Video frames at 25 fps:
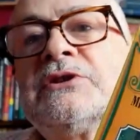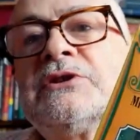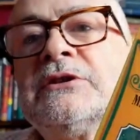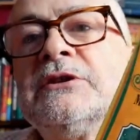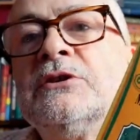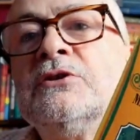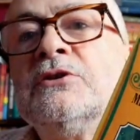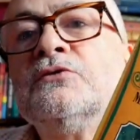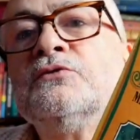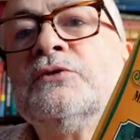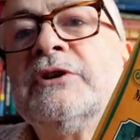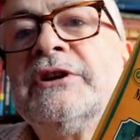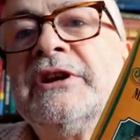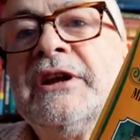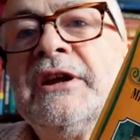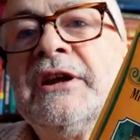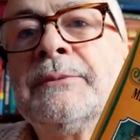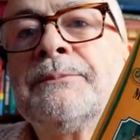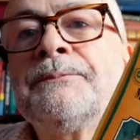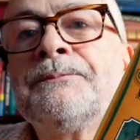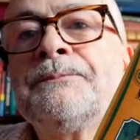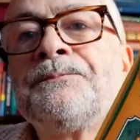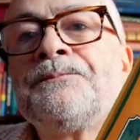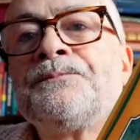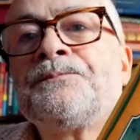long-running
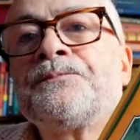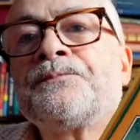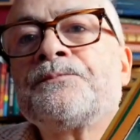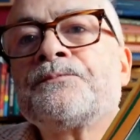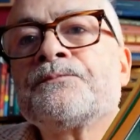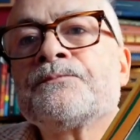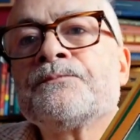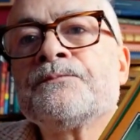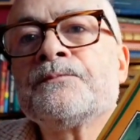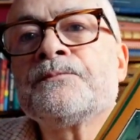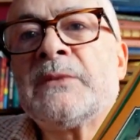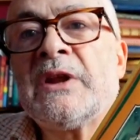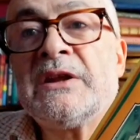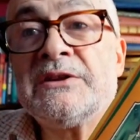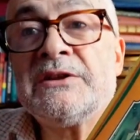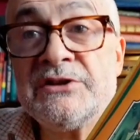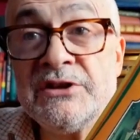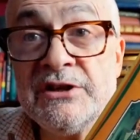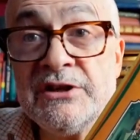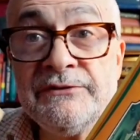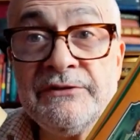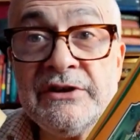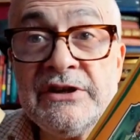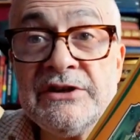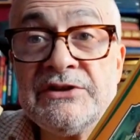
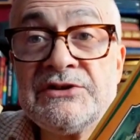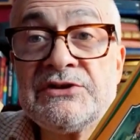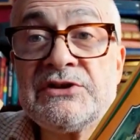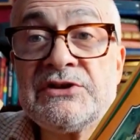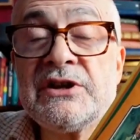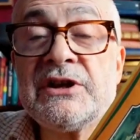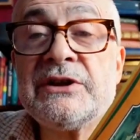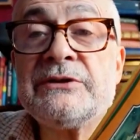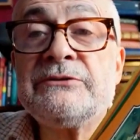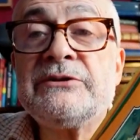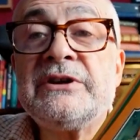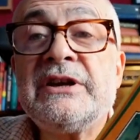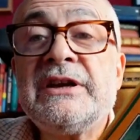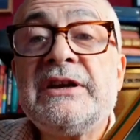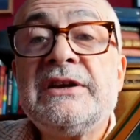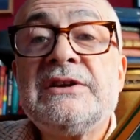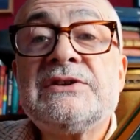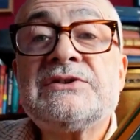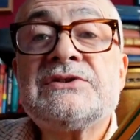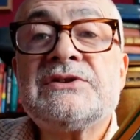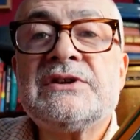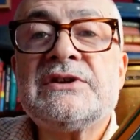TV series.